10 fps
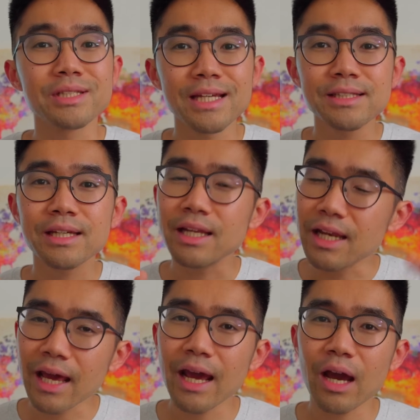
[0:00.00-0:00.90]
testing it
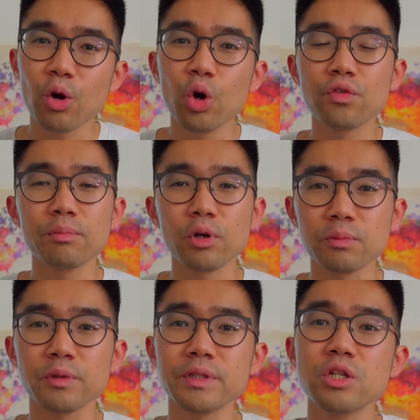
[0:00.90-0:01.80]
now over
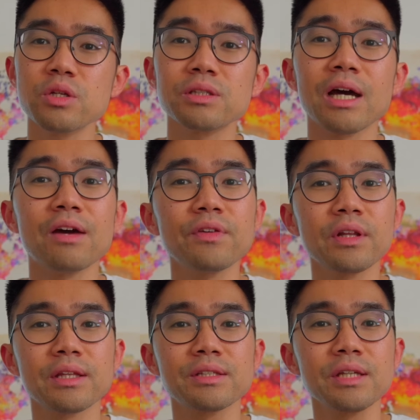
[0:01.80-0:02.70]
multiple sessions, I felt
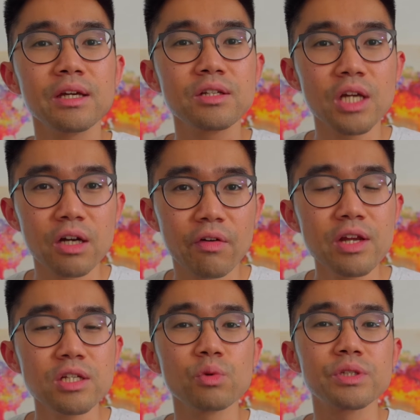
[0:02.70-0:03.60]
that the second
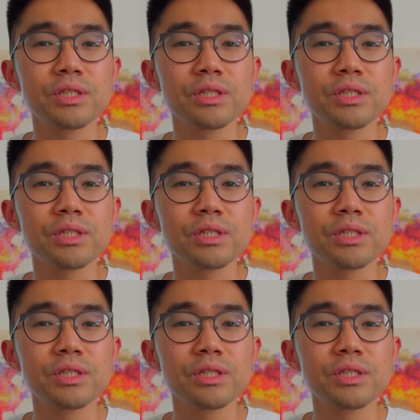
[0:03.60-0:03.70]
generation was